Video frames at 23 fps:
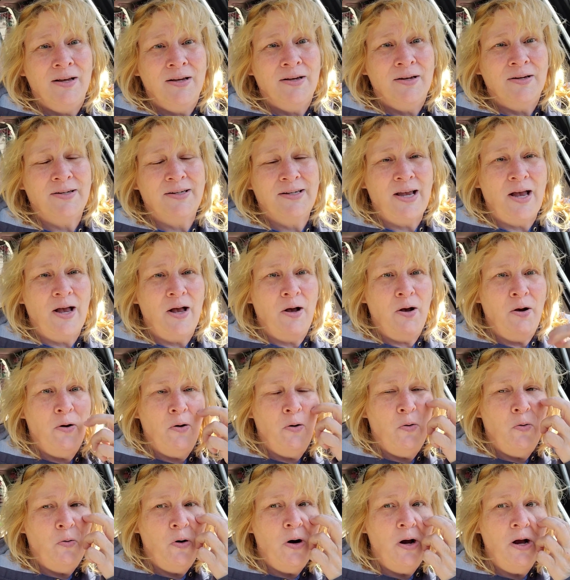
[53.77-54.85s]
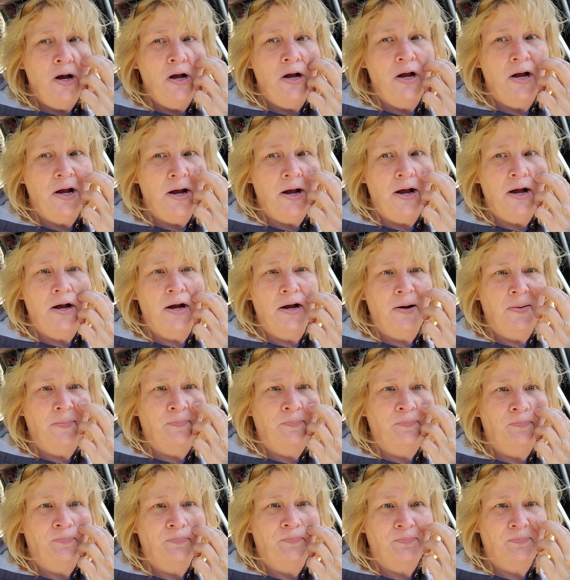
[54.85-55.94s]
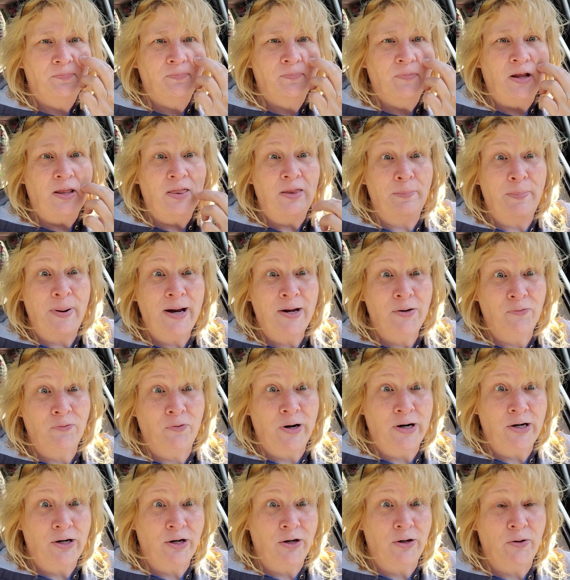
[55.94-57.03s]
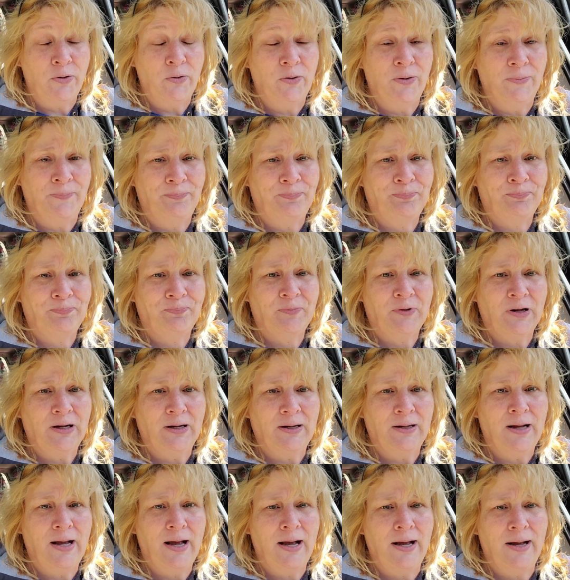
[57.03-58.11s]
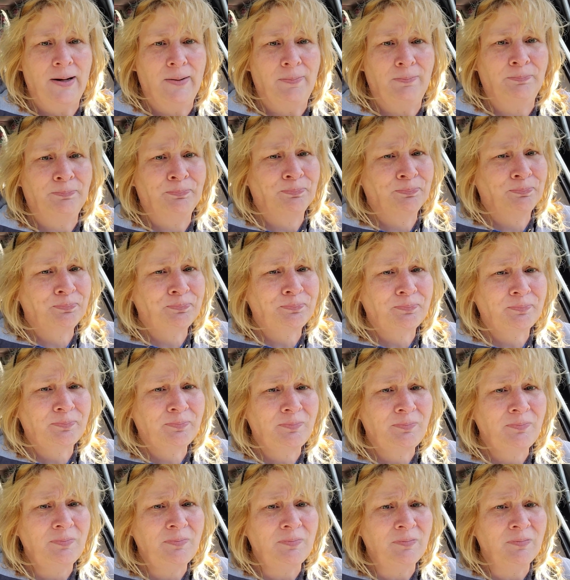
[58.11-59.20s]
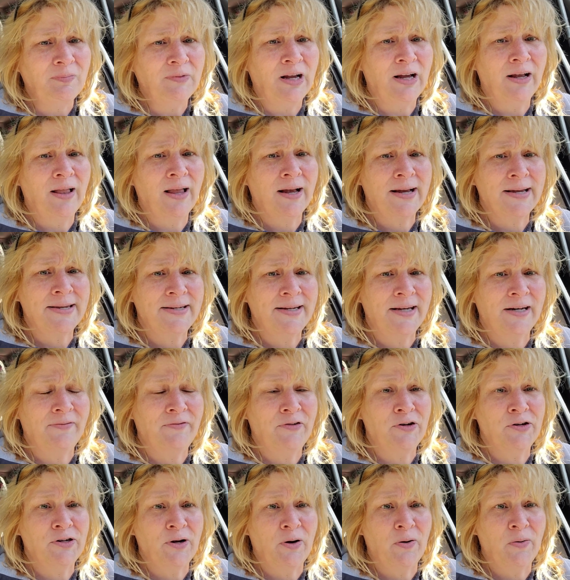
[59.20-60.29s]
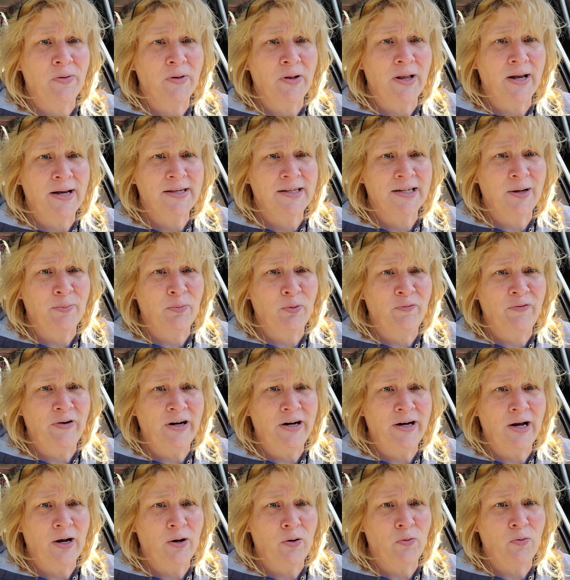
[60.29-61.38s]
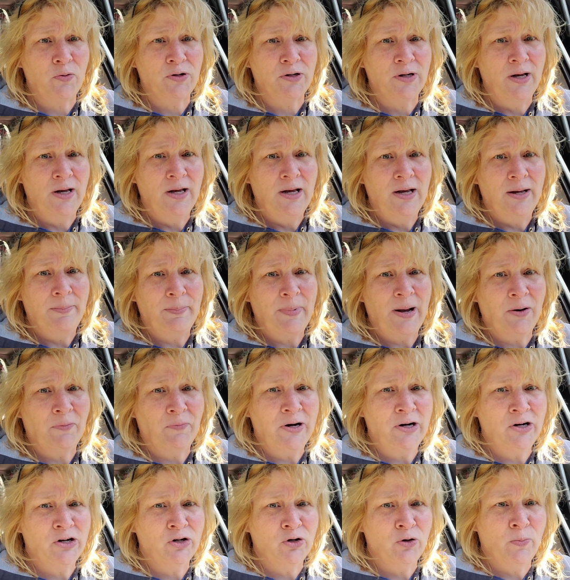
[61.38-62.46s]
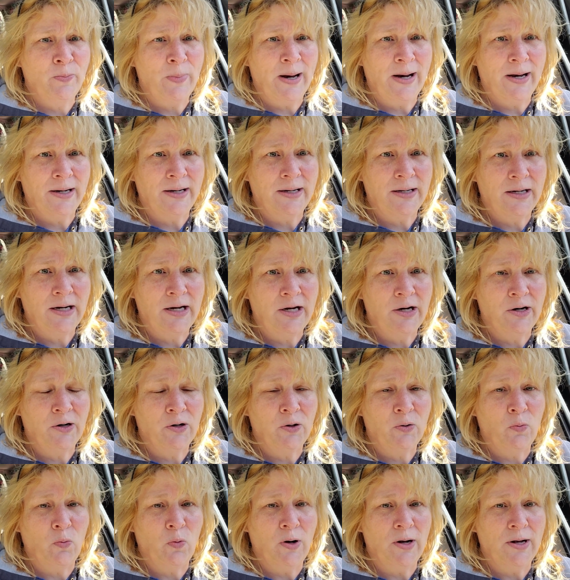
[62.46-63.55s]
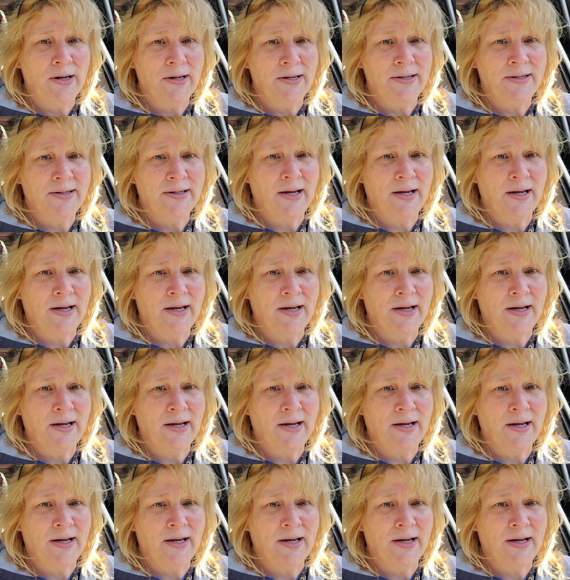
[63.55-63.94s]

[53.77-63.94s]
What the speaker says: So, the bed redo. Um, like I said, if you saw in the last couple videos, my original bed in here was